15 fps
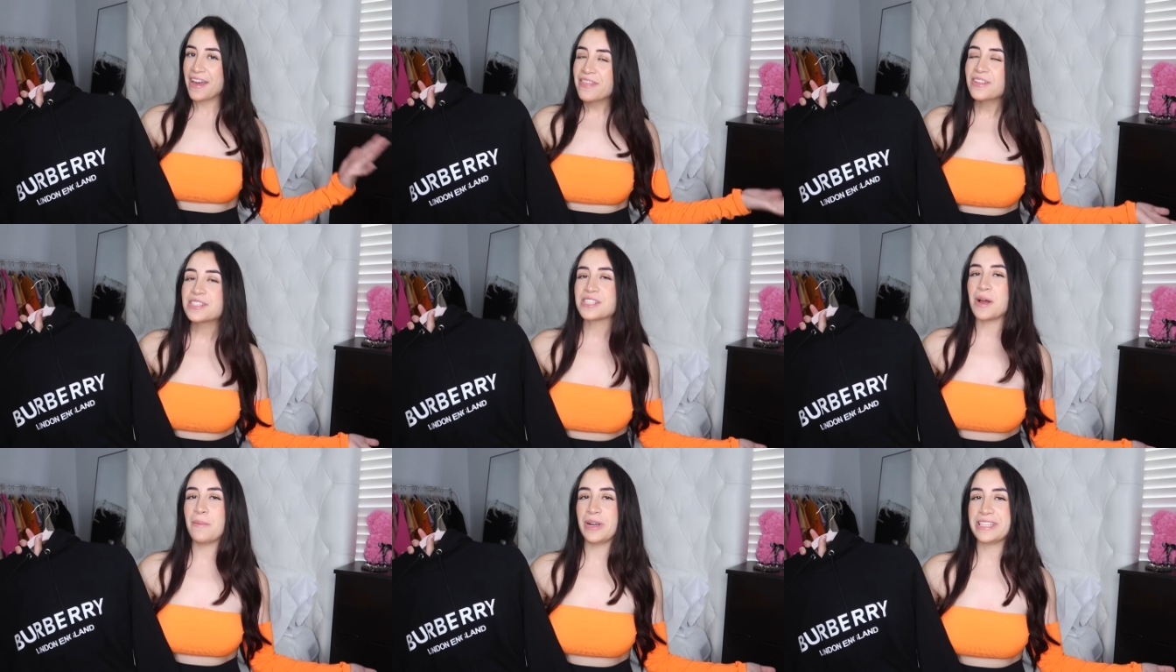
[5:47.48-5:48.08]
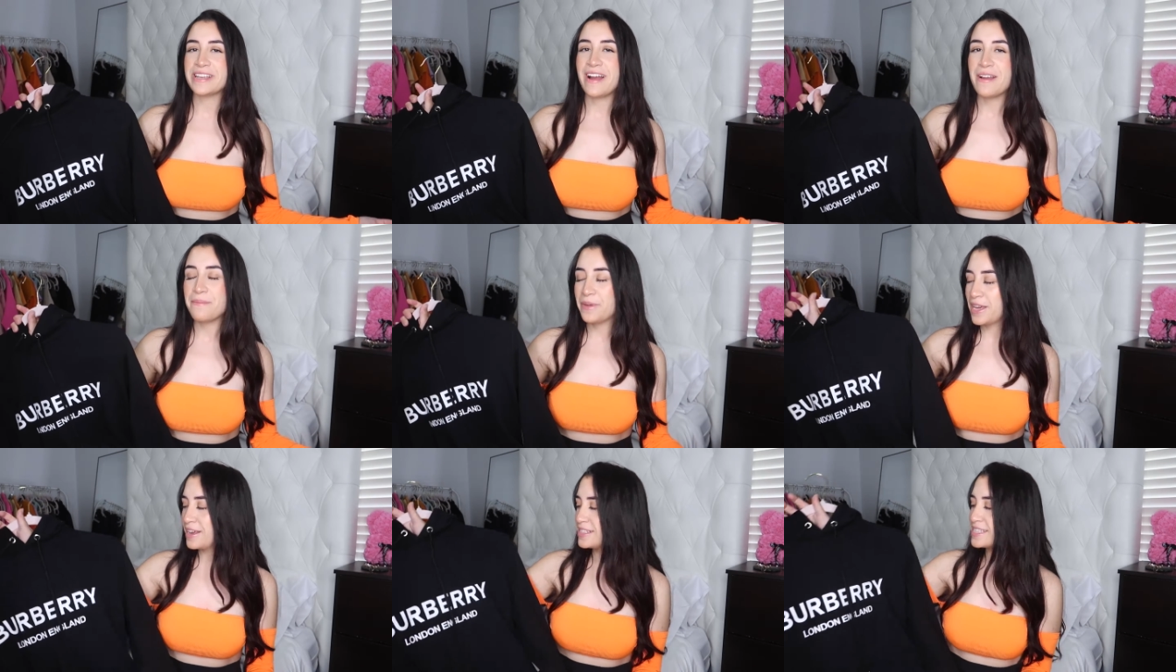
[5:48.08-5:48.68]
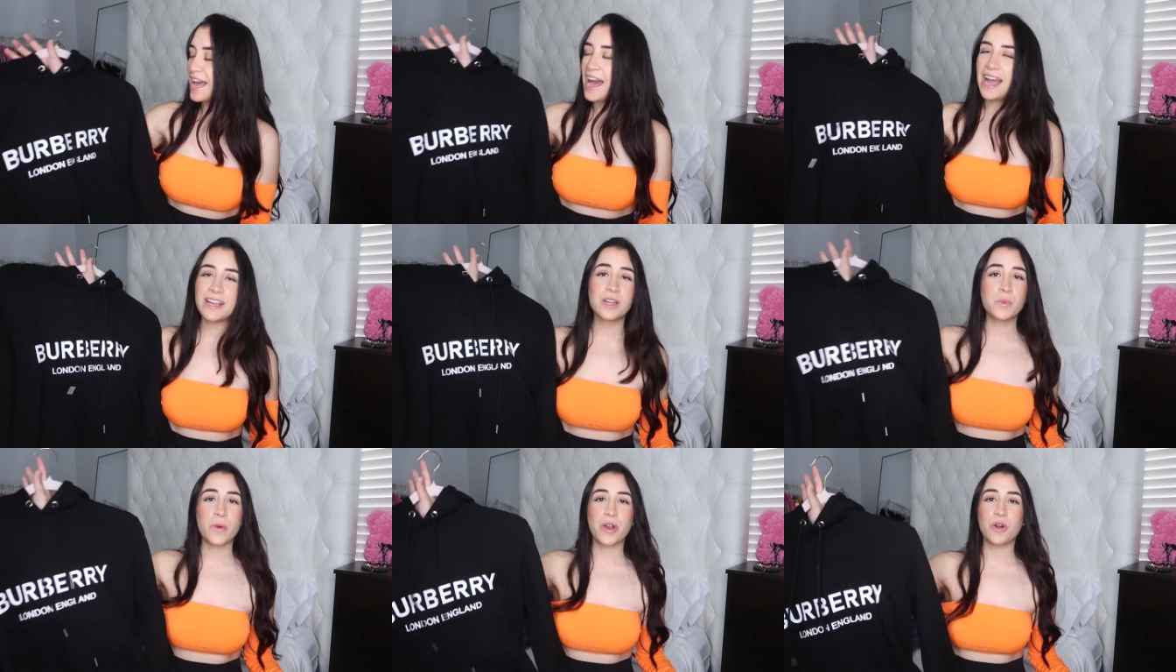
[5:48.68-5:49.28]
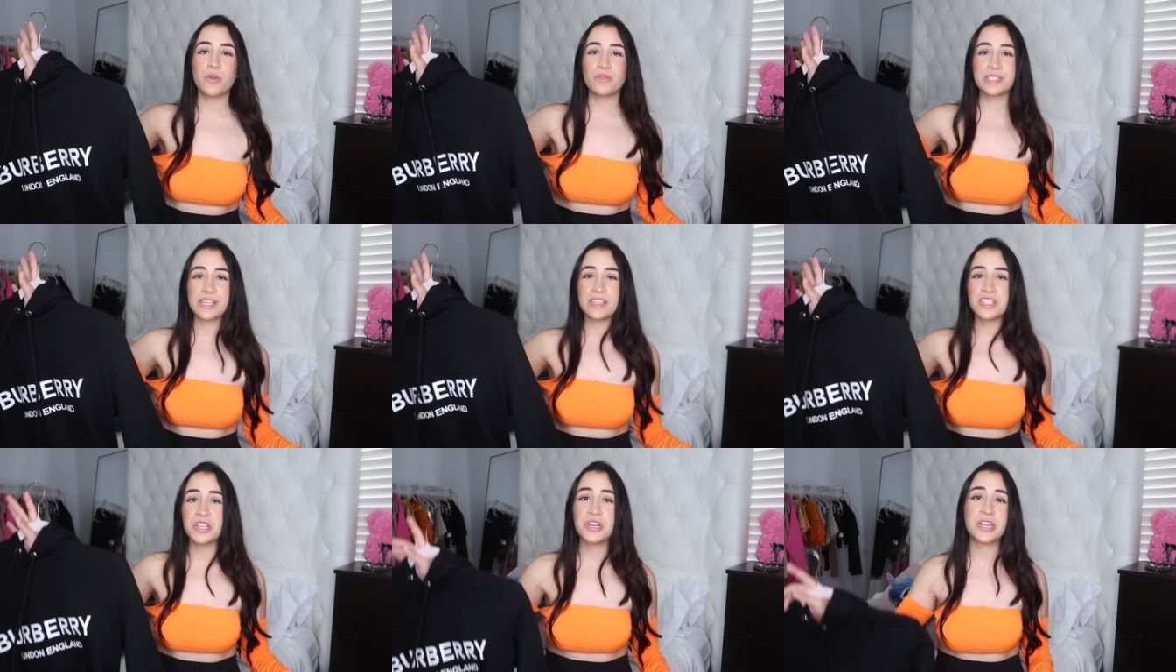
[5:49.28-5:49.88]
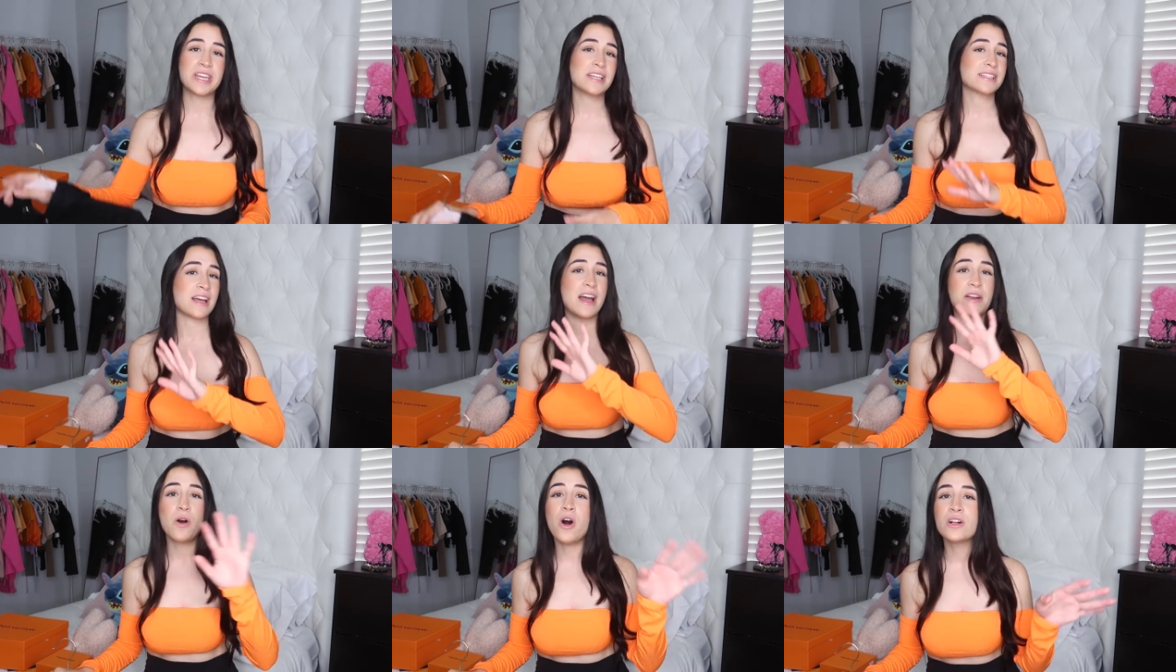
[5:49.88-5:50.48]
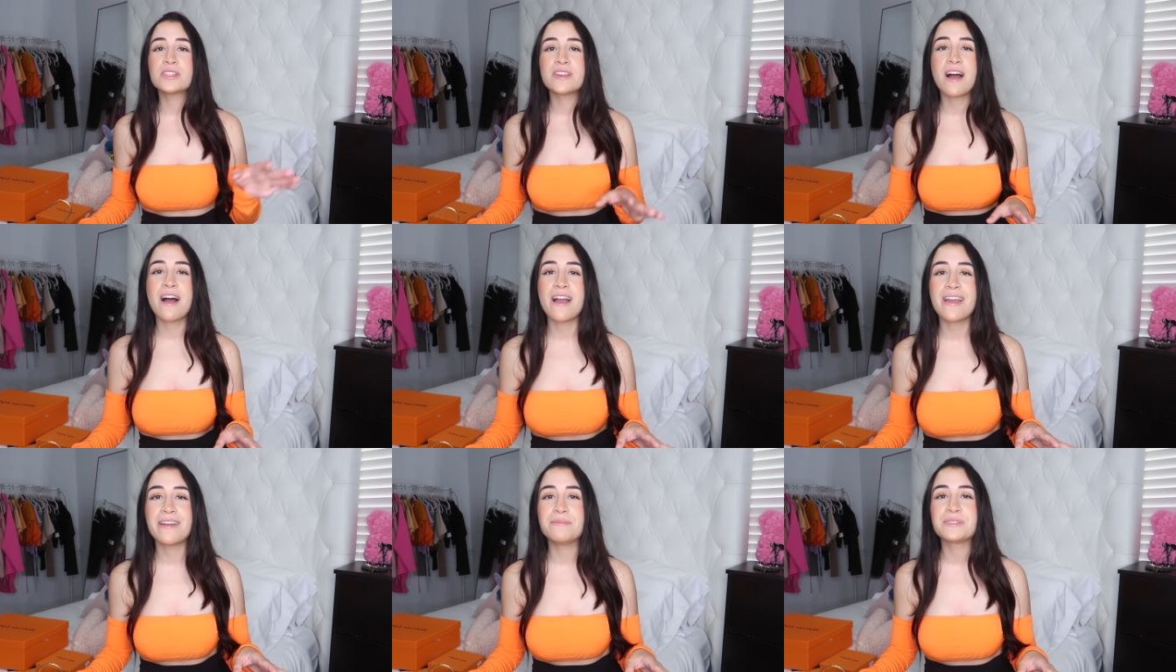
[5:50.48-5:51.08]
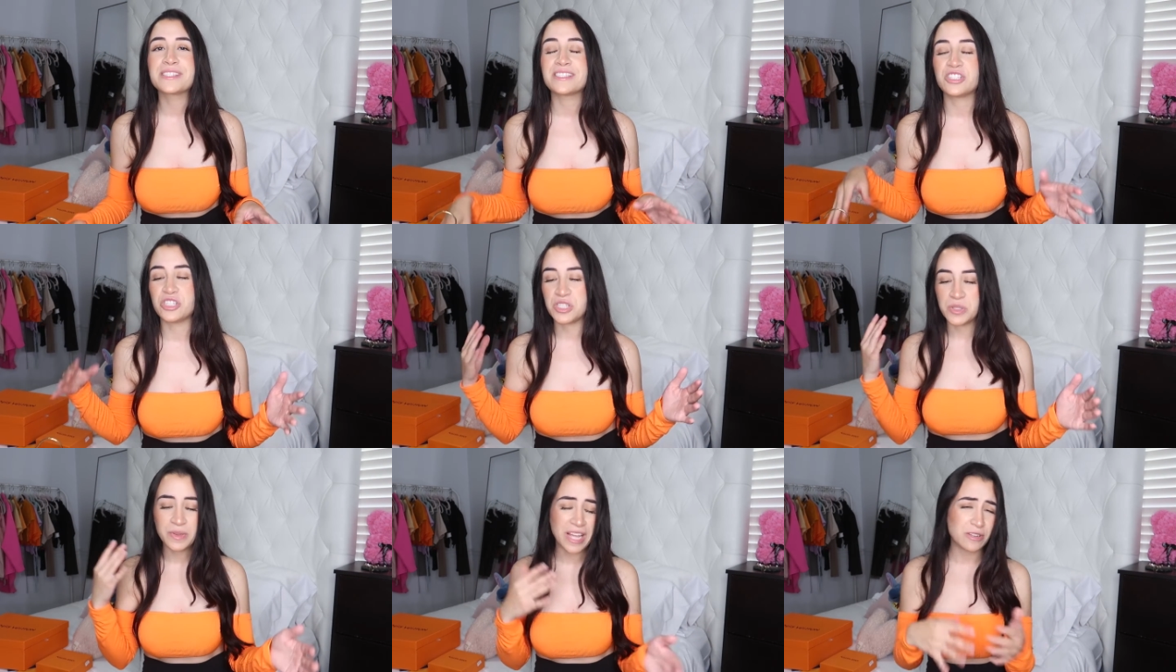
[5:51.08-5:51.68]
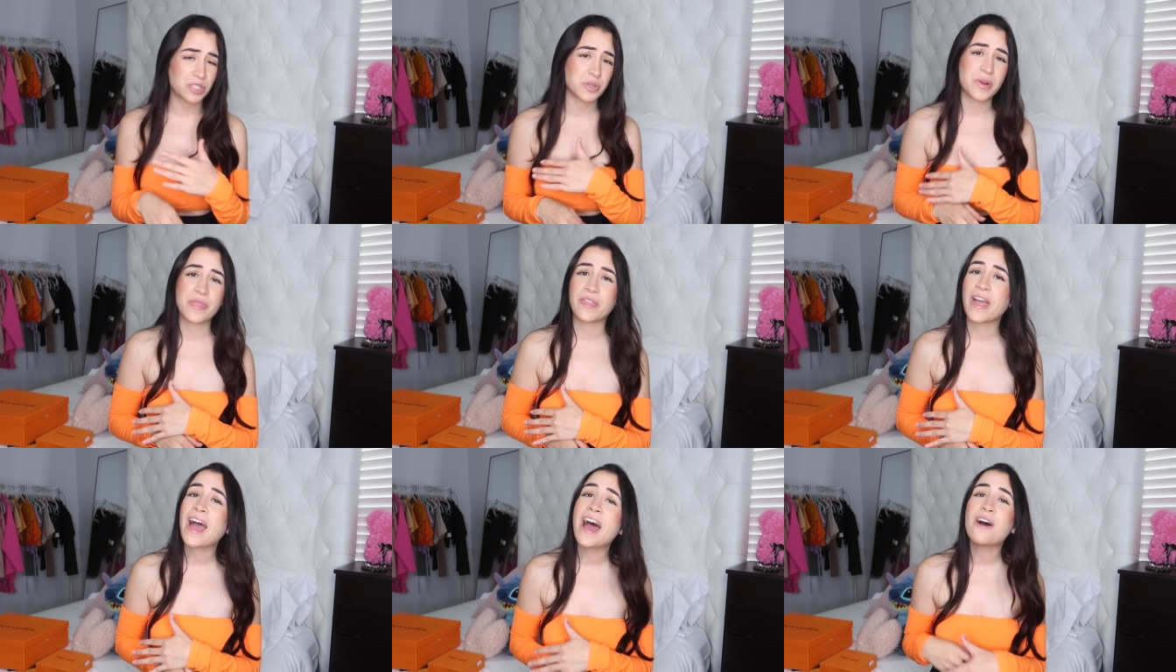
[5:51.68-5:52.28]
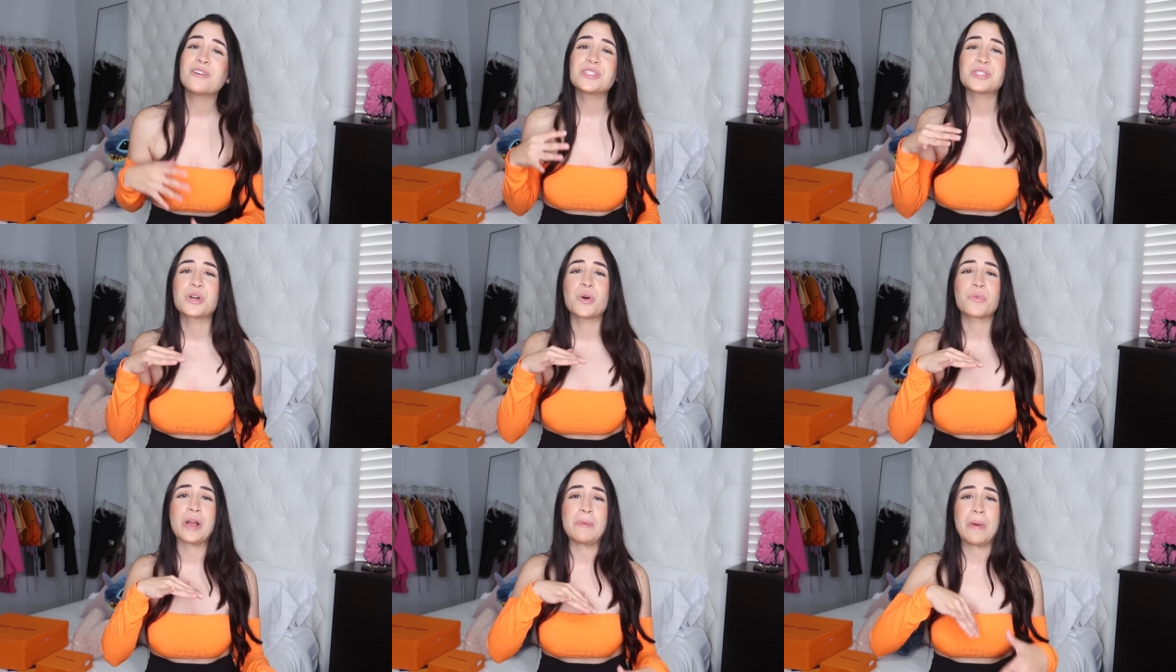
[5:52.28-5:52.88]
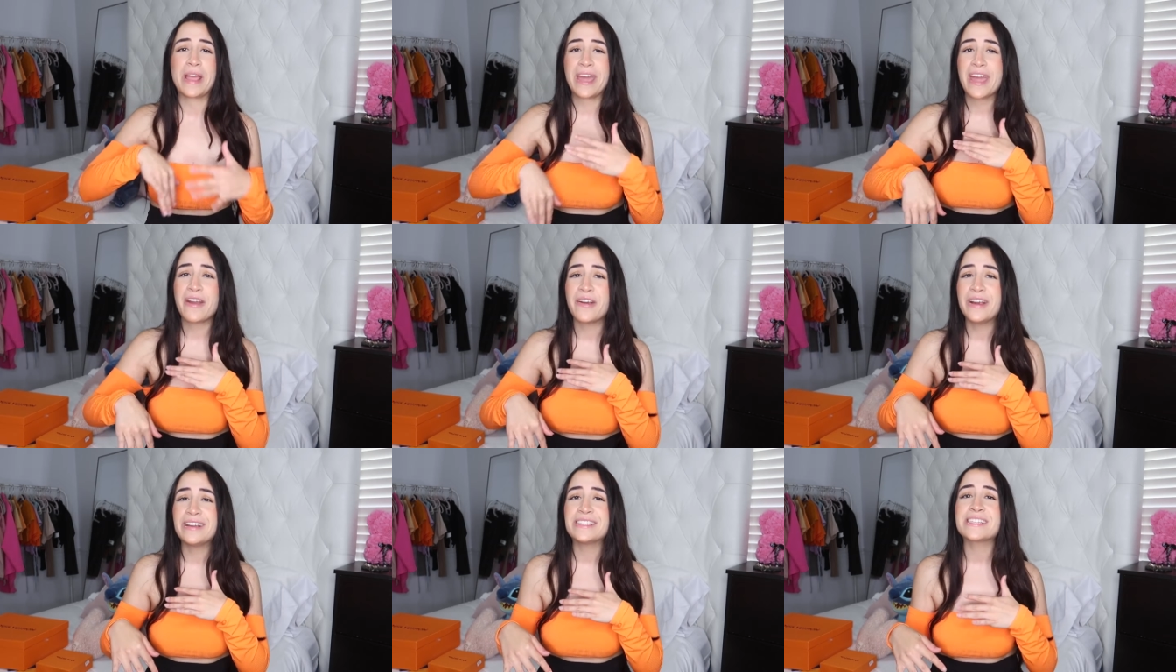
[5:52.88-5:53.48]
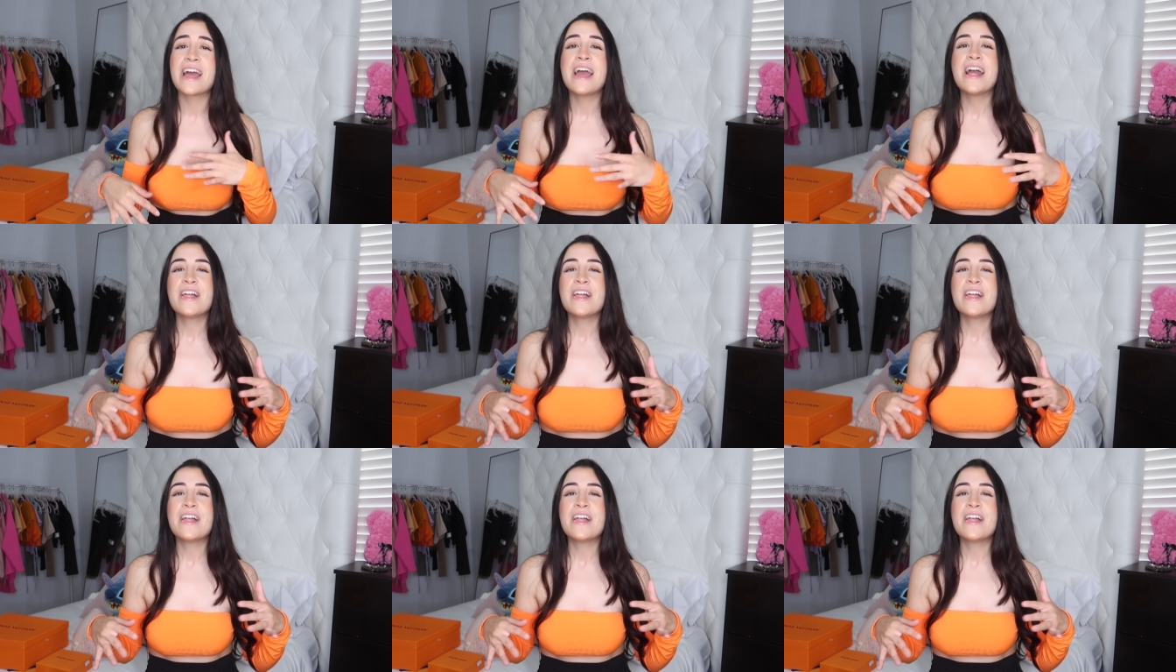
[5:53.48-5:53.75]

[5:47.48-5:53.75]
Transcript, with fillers: in the summertime because I could wear oversized hoodies at all times just to lounge around the house, to go around my errands.